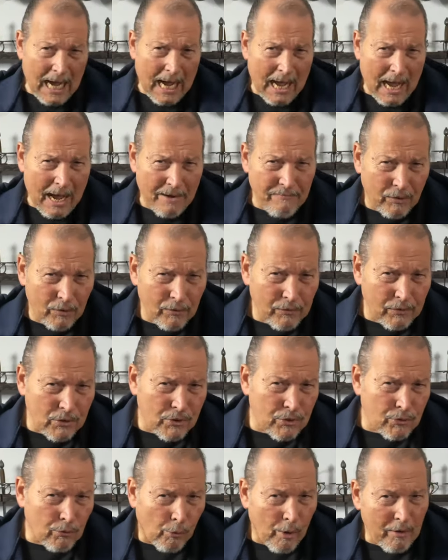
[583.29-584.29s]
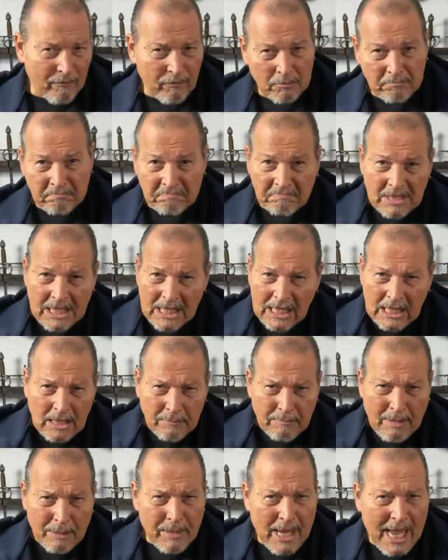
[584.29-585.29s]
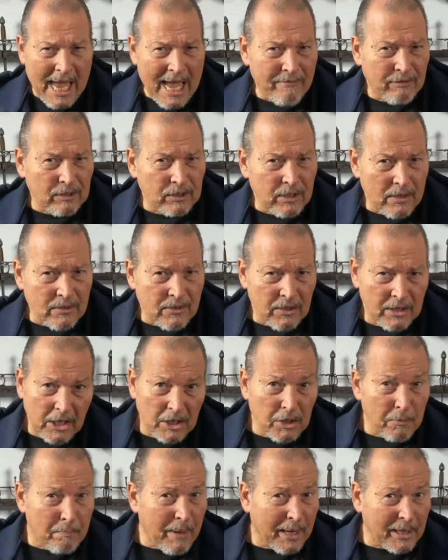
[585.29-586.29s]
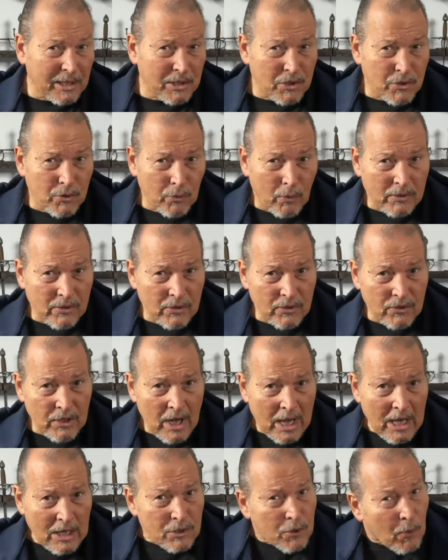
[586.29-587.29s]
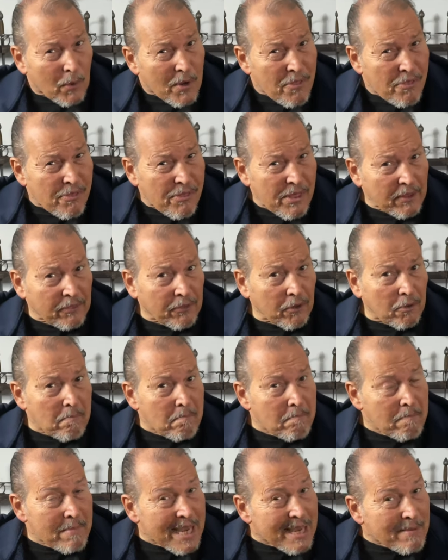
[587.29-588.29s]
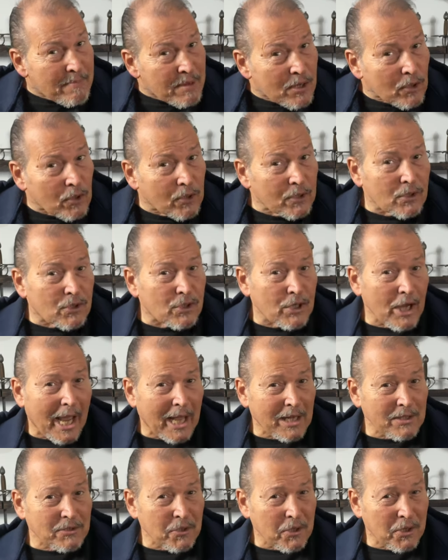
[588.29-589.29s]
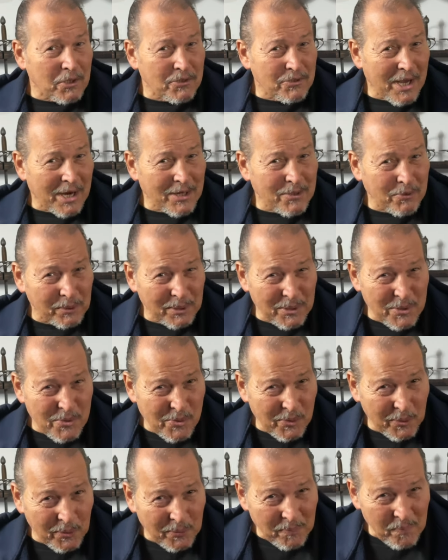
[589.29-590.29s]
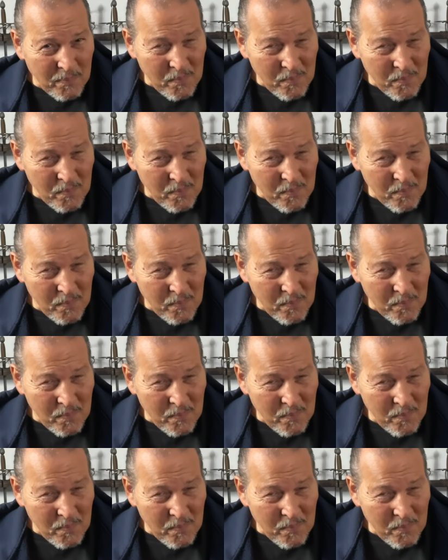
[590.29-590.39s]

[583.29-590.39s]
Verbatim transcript: I've heard this story from maybe half a dozen independent sources, so I think there may be a good chance that it's actually true.